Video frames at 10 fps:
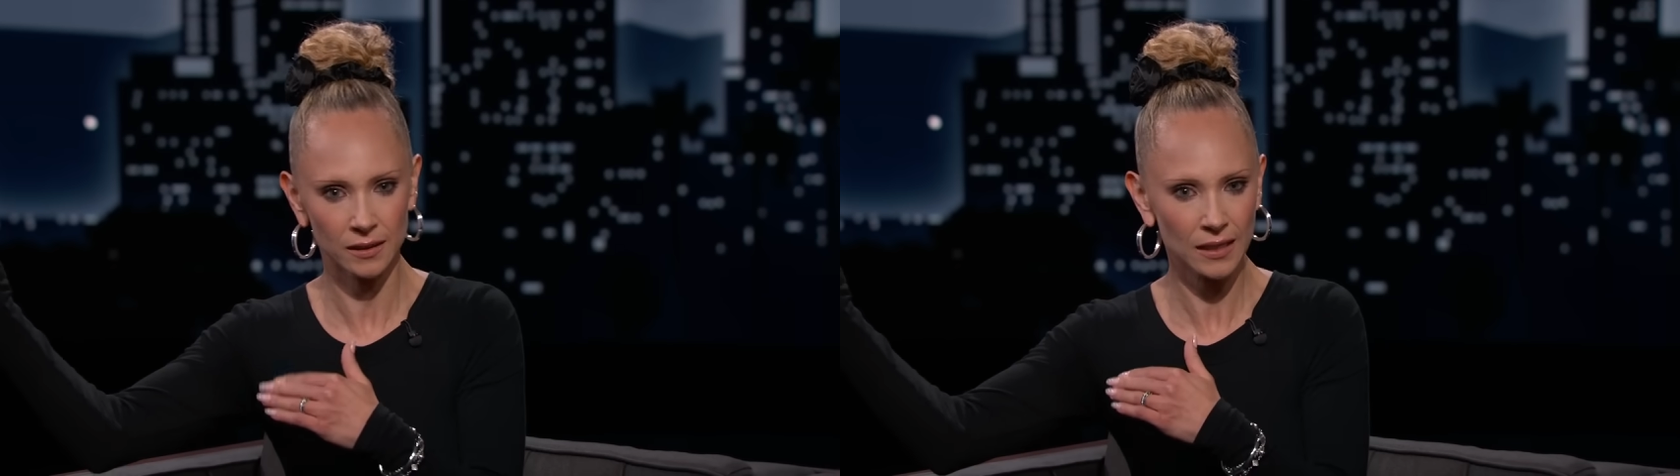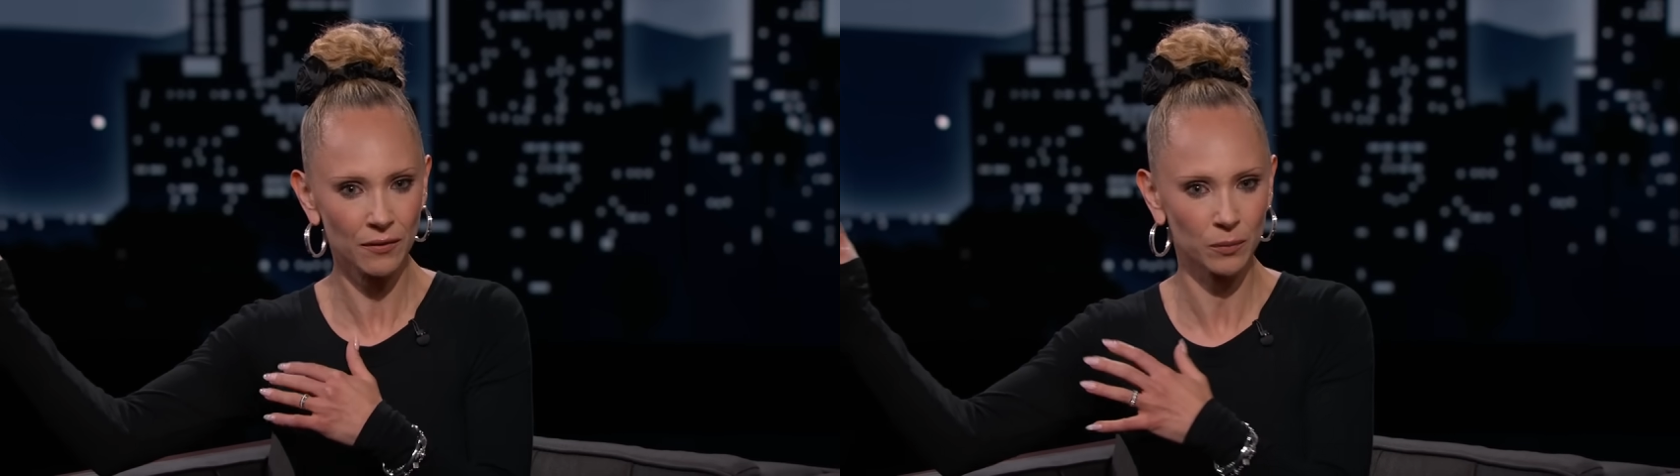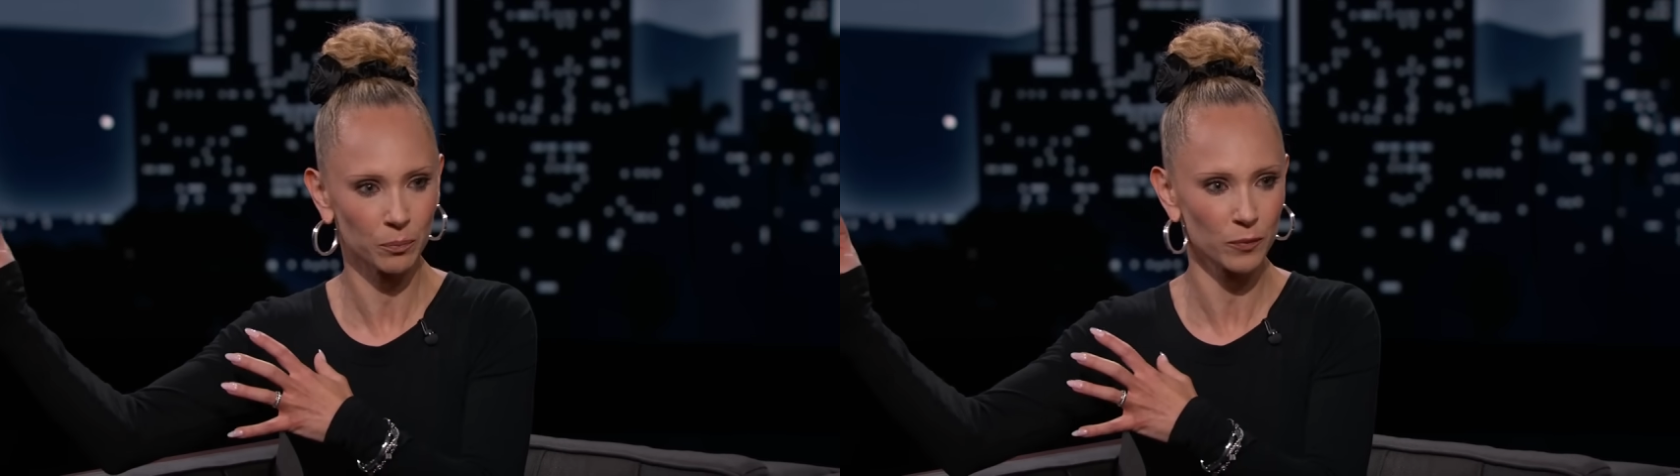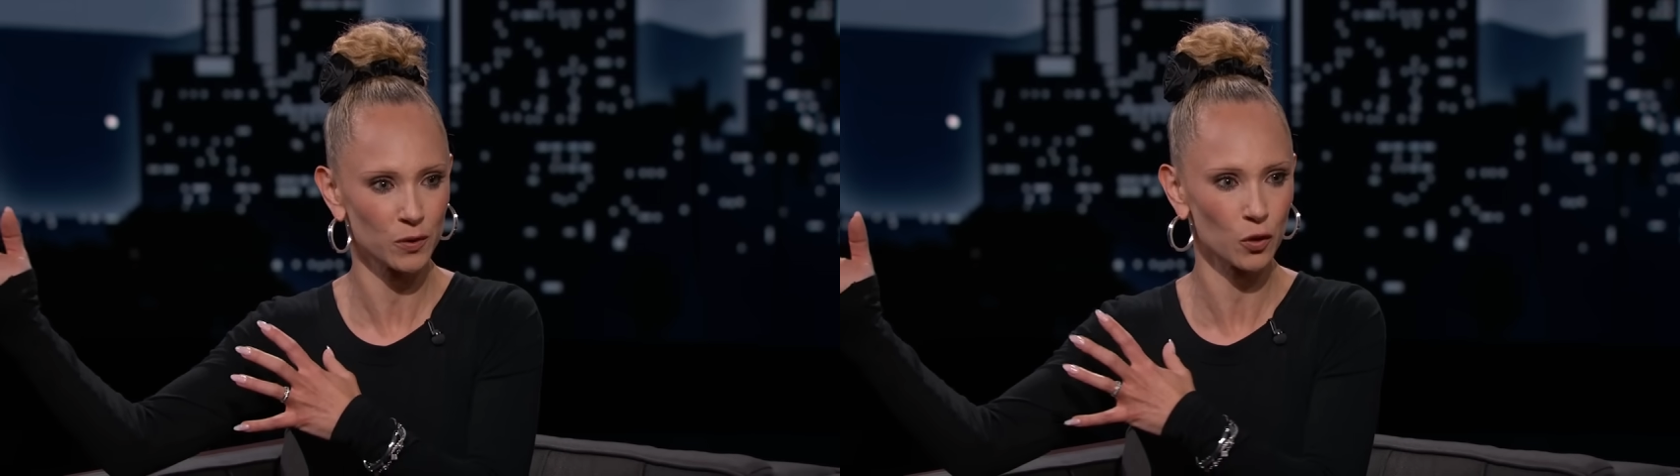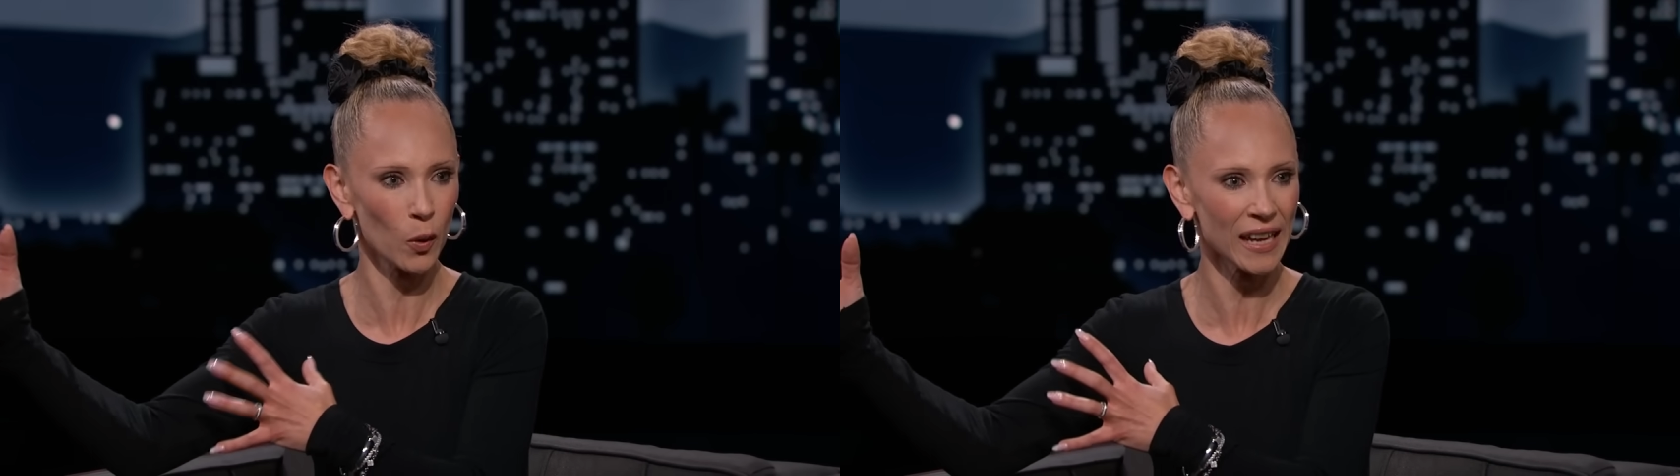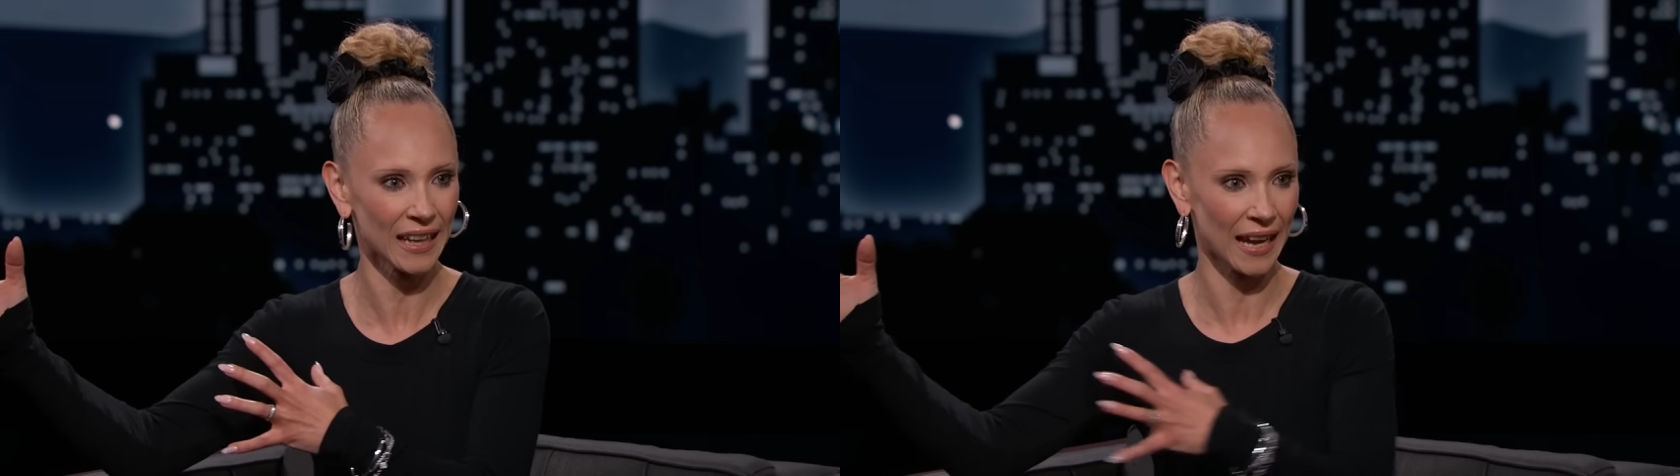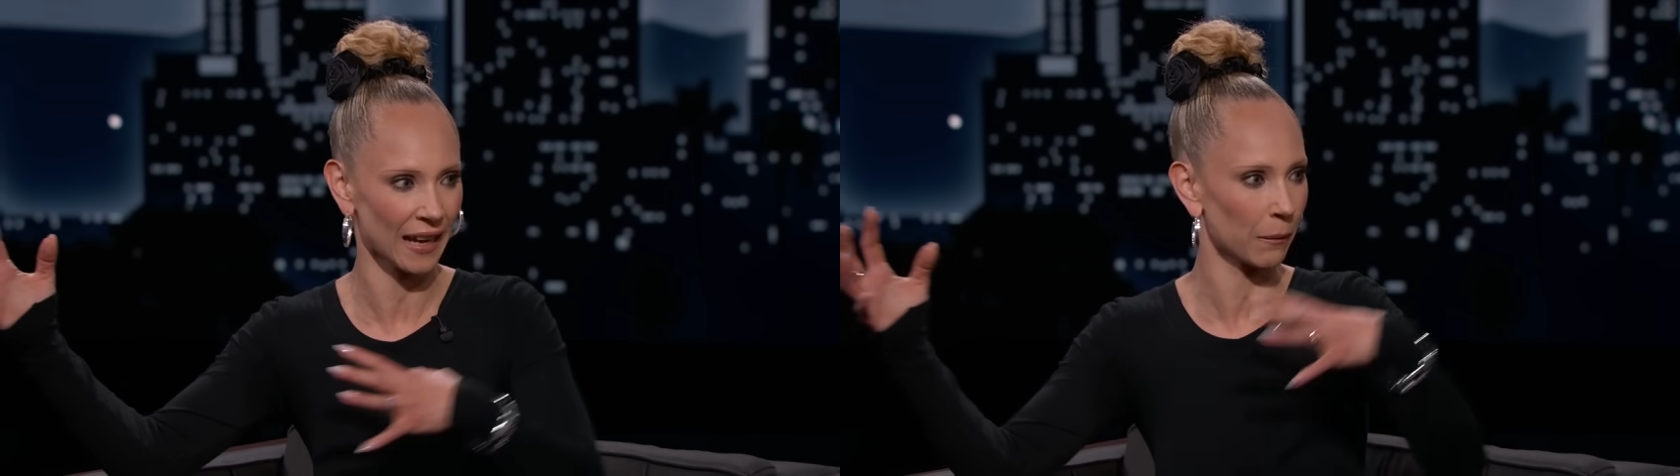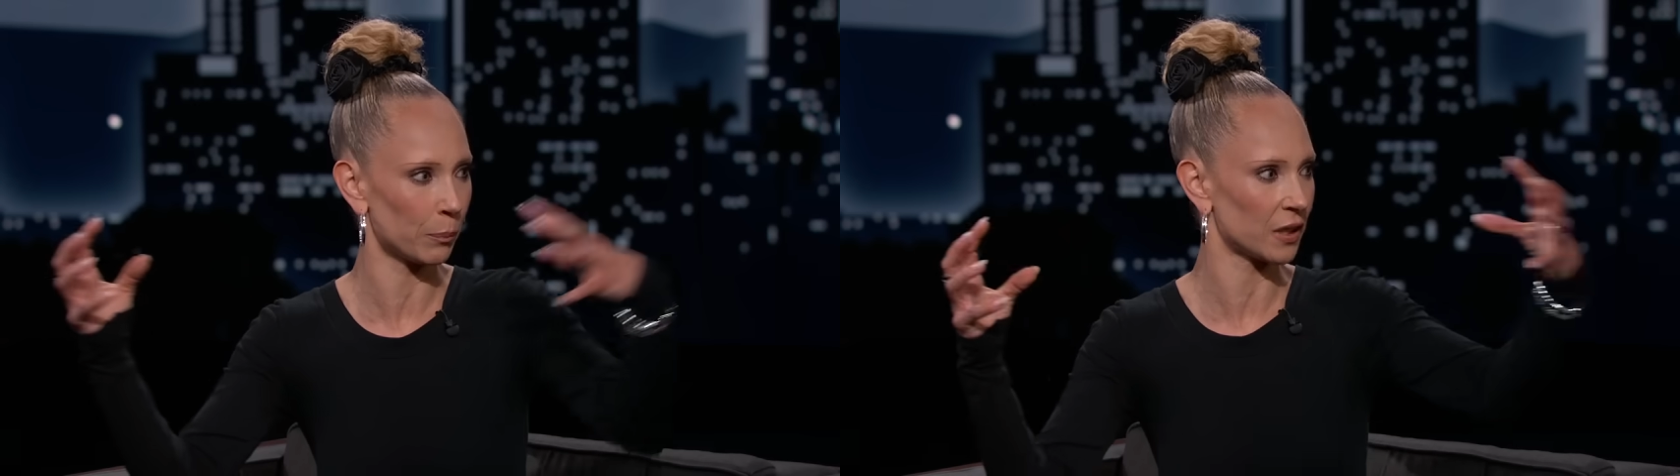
Devon squealing,